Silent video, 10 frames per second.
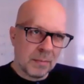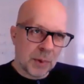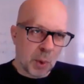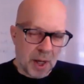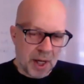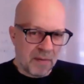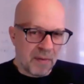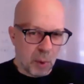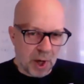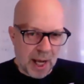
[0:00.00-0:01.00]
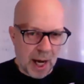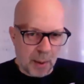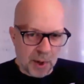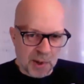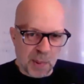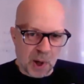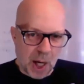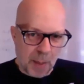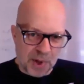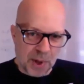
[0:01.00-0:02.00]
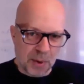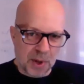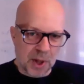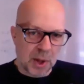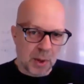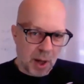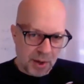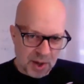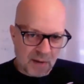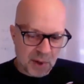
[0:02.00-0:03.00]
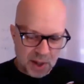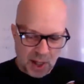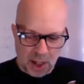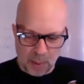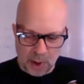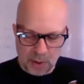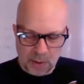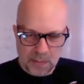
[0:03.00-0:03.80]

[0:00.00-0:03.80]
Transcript: 20 to 40 hours per episode to do all the stuff we talk about.